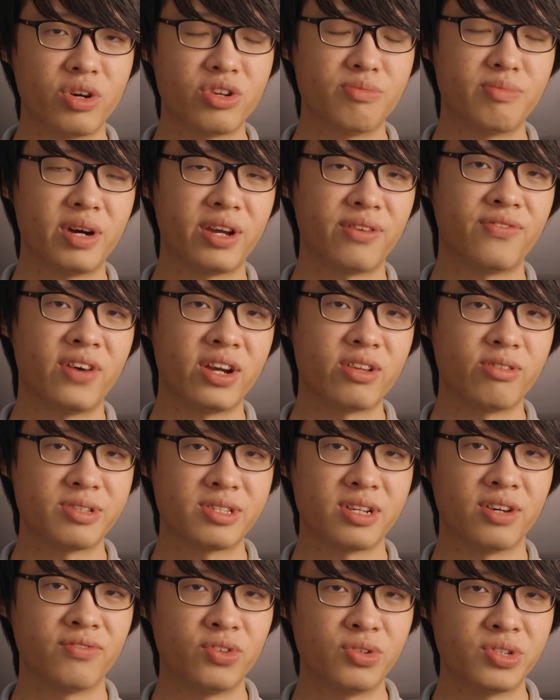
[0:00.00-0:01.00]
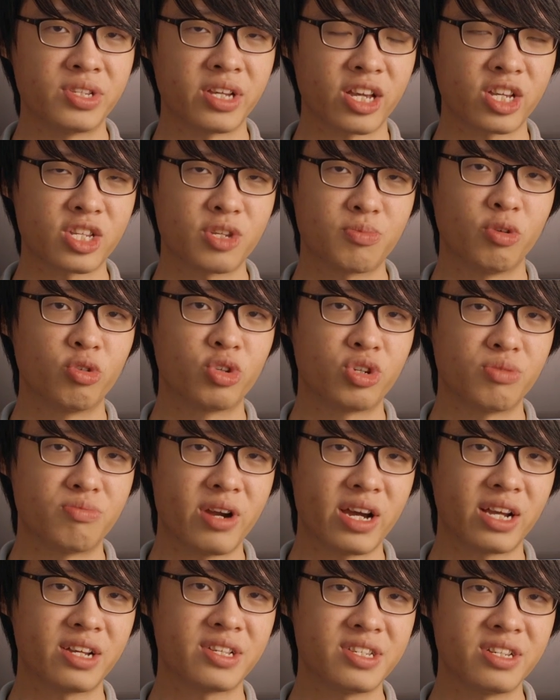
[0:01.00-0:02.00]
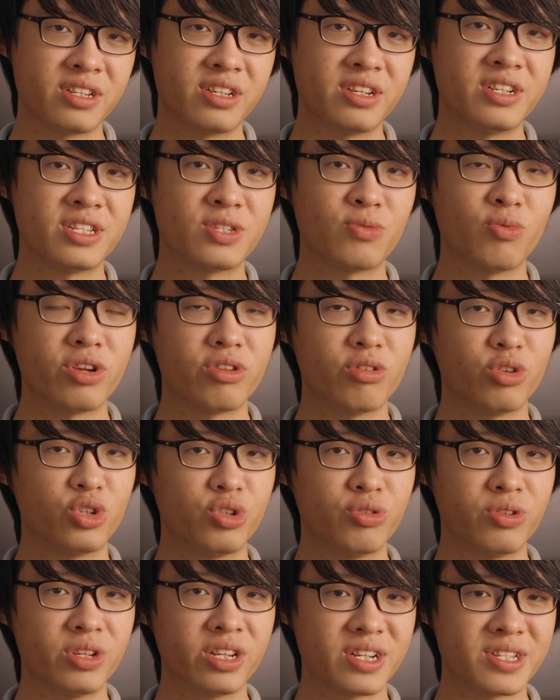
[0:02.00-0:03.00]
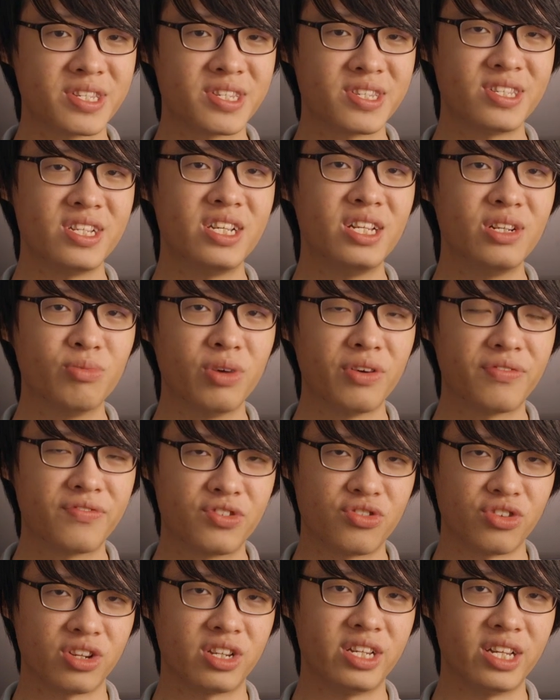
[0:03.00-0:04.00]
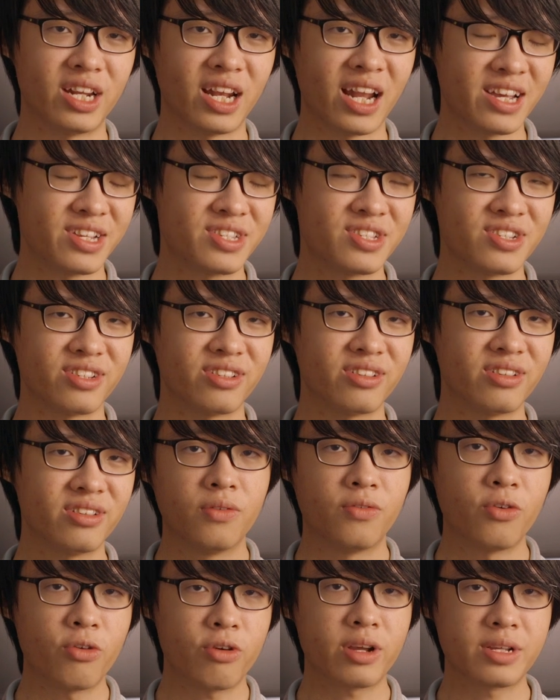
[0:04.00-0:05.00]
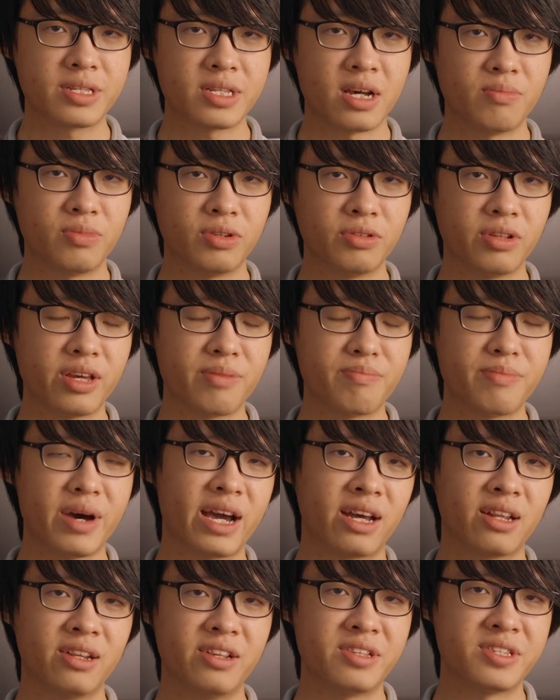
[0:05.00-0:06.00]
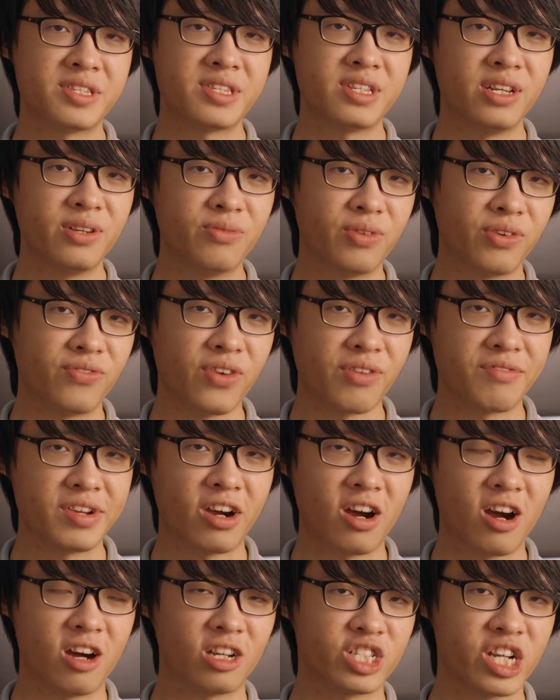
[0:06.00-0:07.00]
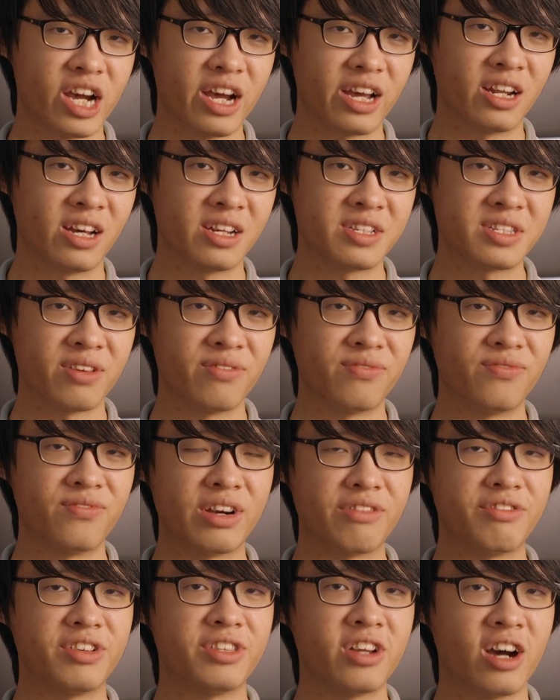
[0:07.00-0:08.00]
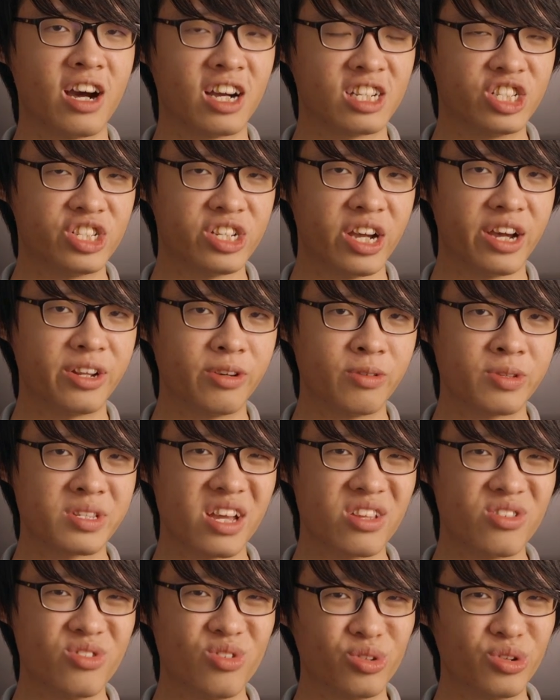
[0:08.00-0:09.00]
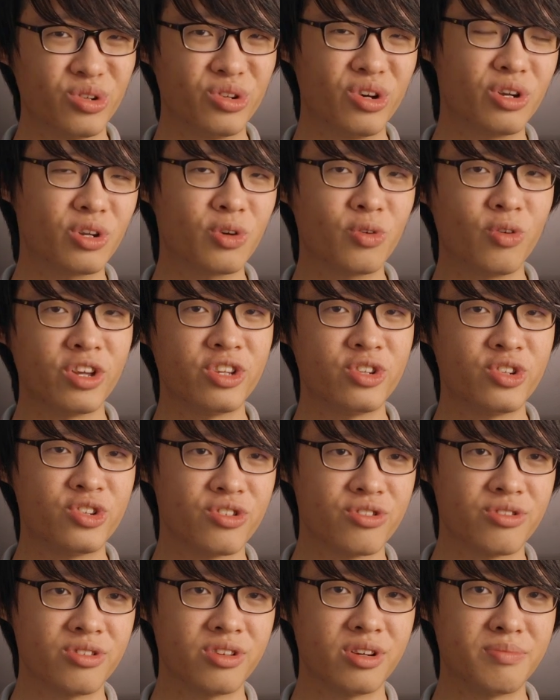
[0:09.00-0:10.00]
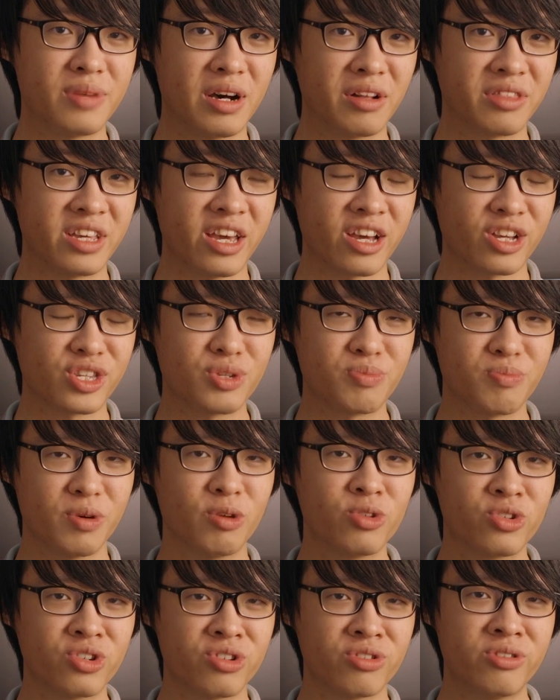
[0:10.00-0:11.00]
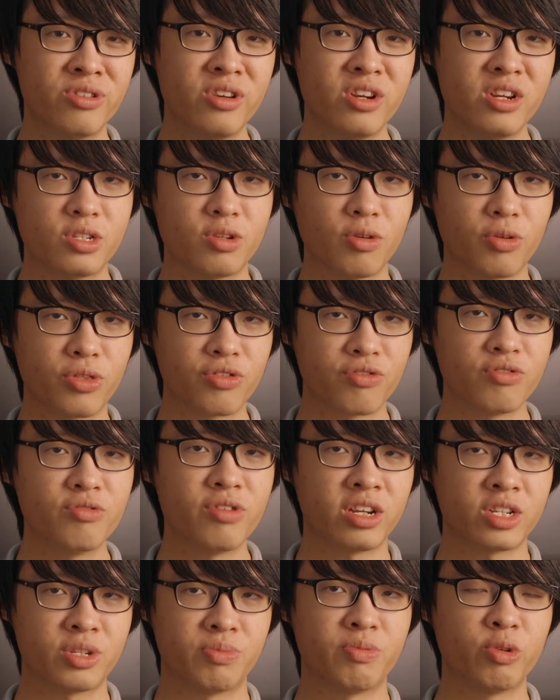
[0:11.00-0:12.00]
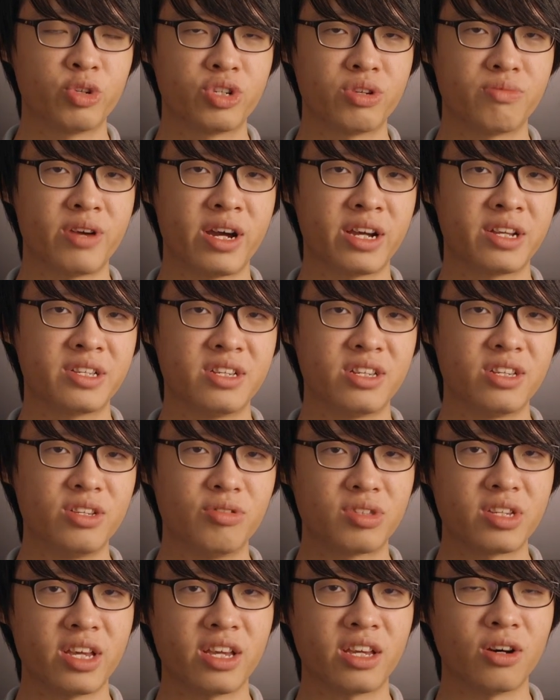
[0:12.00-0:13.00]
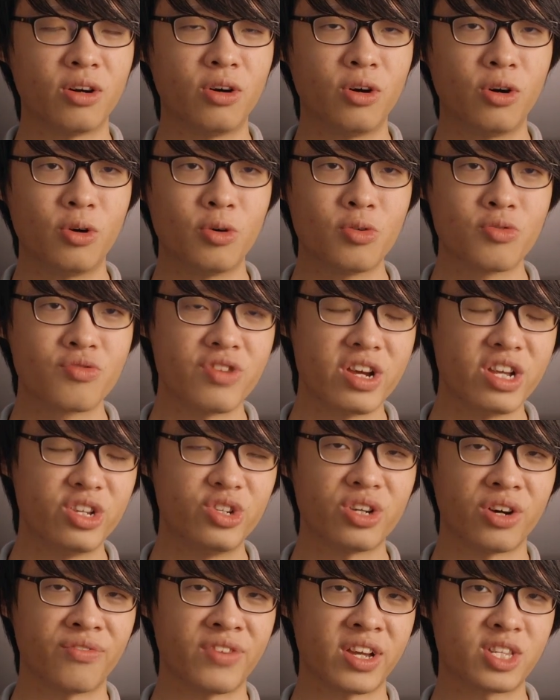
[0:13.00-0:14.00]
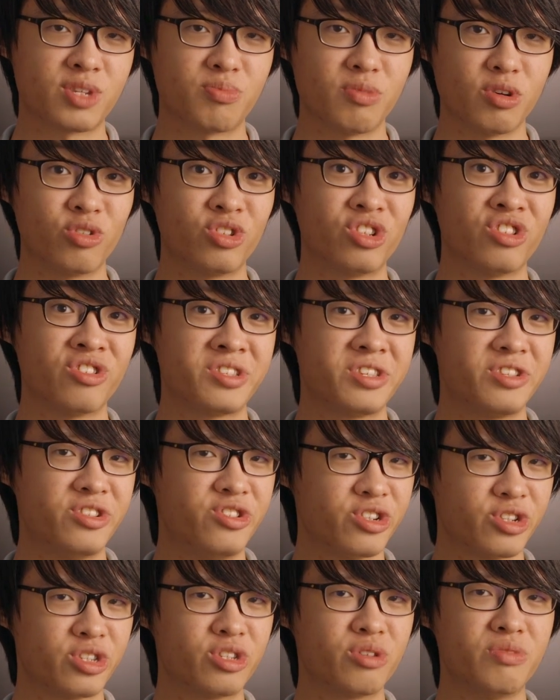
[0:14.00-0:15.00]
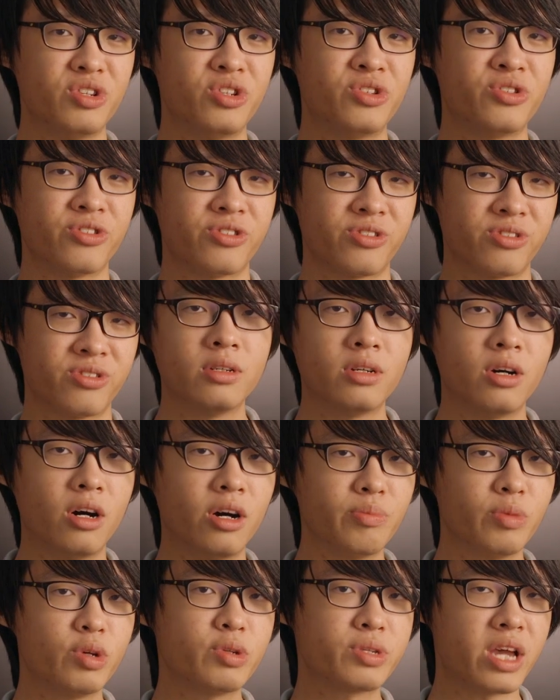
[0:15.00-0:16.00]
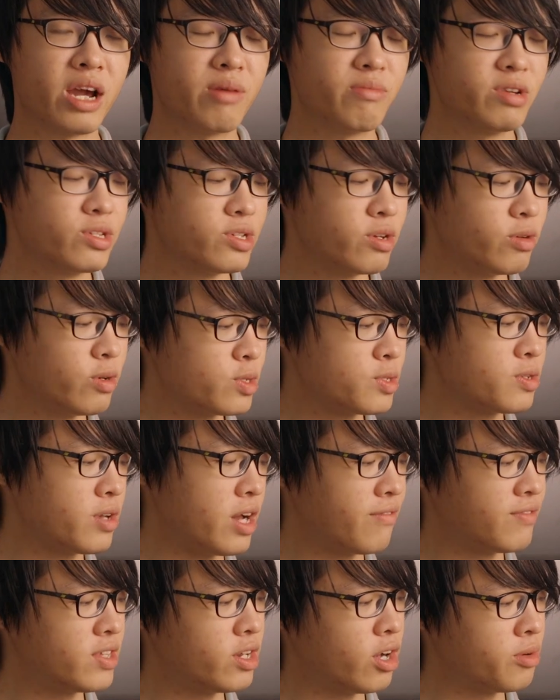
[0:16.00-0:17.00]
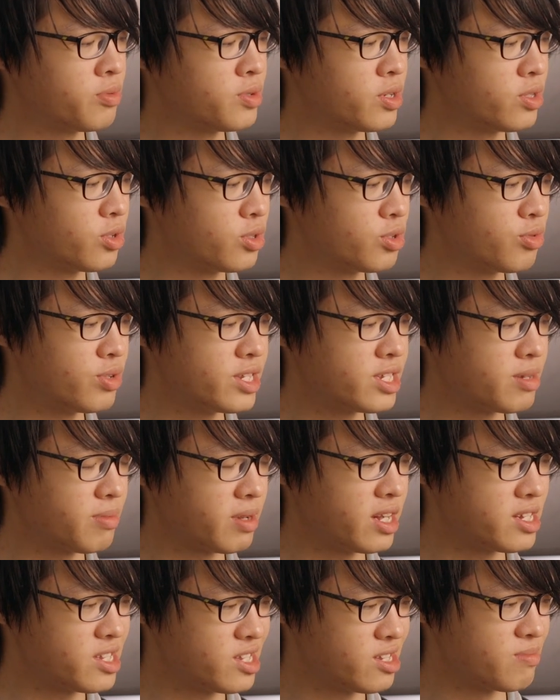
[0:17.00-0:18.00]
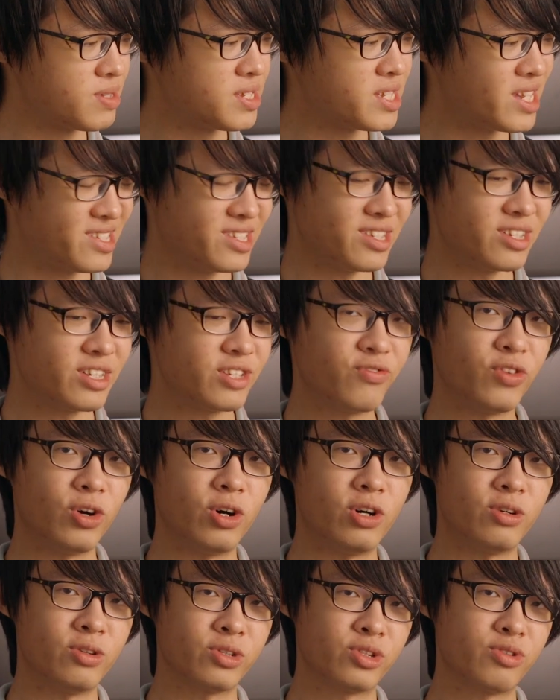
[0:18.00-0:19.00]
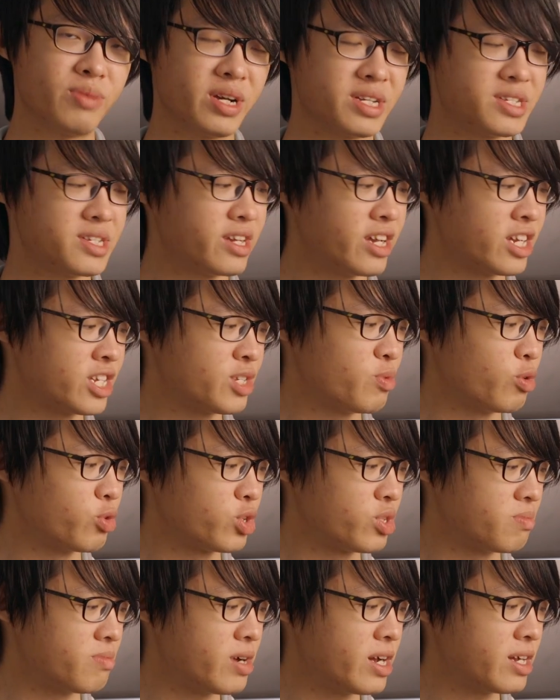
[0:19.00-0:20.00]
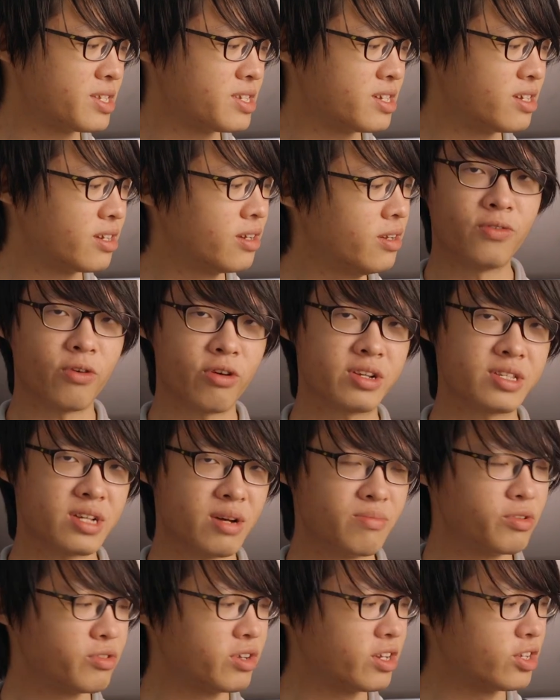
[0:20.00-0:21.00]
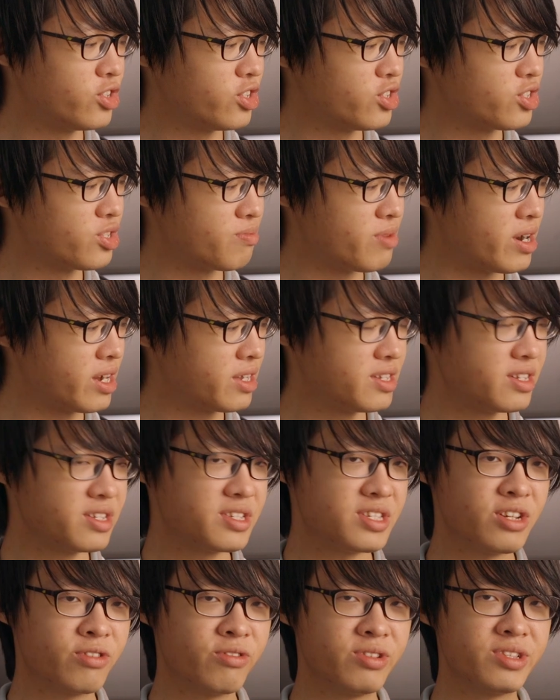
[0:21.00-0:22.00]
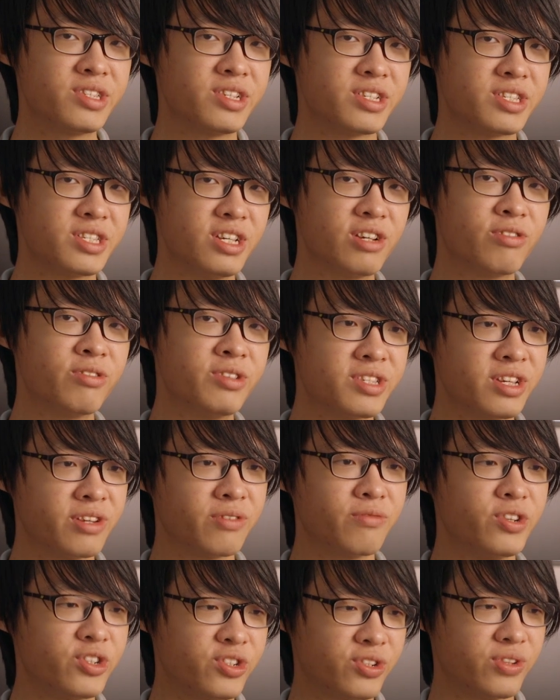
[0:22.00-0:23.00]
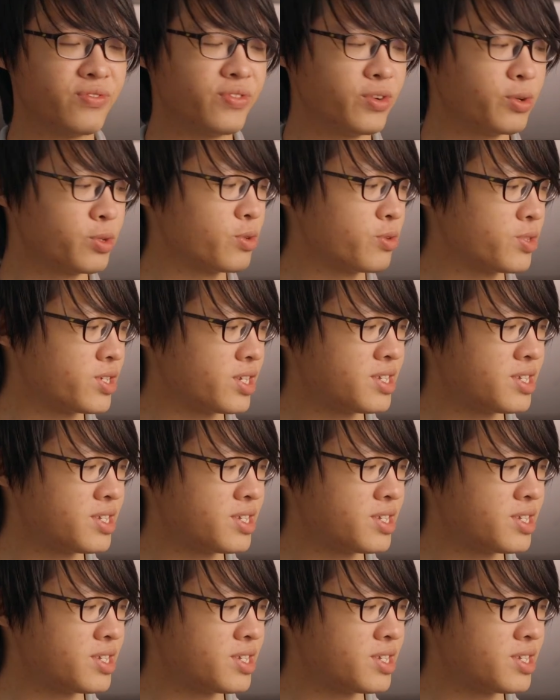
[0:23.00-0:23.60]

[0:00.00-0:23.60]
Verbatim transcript: where you might find yourself using exposure bracketing is when you're shooting a scene with tricky lighting. For example, a backlit scene with very harsh highlights and very dark shadows and you're not quite sure about the exposure so through exposure bracketing testing, you take a whole range of exposures just to be sure. On most cameras, you also have the option to tweak some custom settings for automatic exposure bracketing. For example, you can change the bracketing sequence, the sequence in which the photos